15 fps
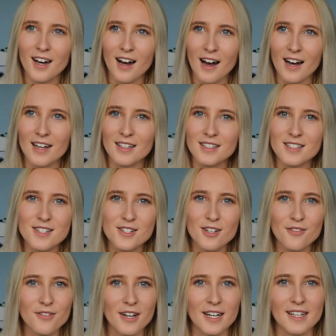And it's
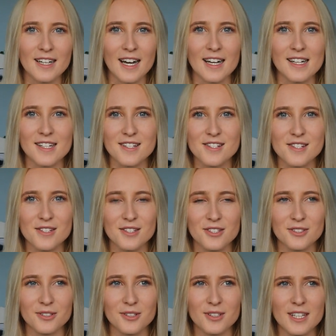not very nice, you
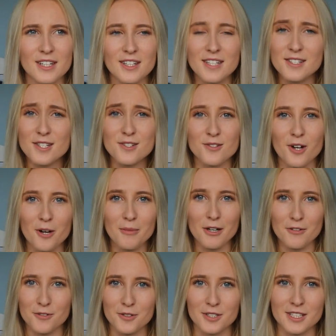know, like this is not
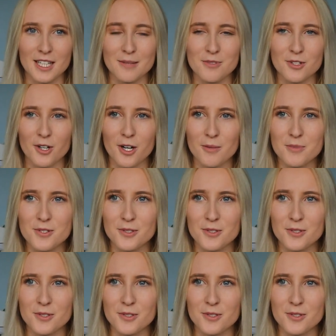my full-time job.